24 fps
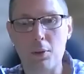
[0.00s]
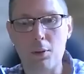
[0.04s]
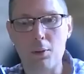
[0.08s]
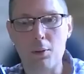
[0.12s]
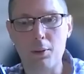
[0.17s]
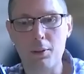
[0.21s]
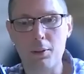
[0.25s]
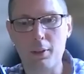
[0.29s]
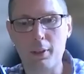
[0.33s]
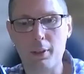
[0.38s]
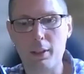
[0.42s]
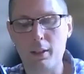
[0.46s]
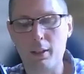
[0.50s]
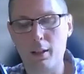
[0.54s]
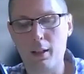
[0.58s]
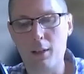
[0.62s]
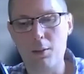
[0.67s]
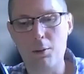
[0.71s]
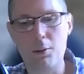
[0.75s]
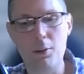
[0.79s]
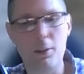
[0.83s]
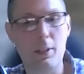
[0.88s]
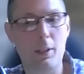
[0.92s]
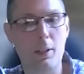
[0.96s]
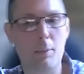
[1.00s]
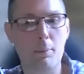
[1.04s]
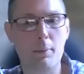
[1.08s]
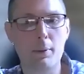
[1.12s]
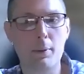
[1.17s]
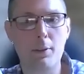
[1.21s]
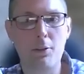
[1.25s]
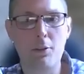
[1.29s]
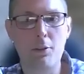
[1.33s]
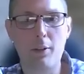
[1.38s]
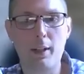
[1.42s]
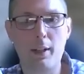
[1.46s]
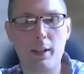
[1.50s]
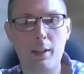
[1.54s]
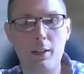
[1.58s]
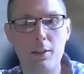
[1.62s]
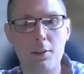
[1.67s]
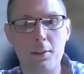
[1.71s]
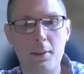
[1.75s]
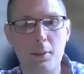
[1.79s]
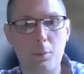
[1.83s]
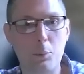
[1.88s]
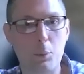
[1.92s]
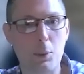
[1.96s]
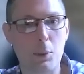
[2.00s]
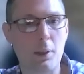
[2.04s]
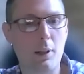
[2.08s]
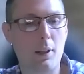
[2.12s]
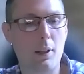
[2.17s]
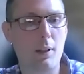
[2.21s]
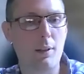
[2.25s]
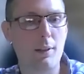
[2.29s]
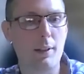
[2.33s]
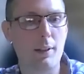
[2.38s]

I really appreciate you coming on.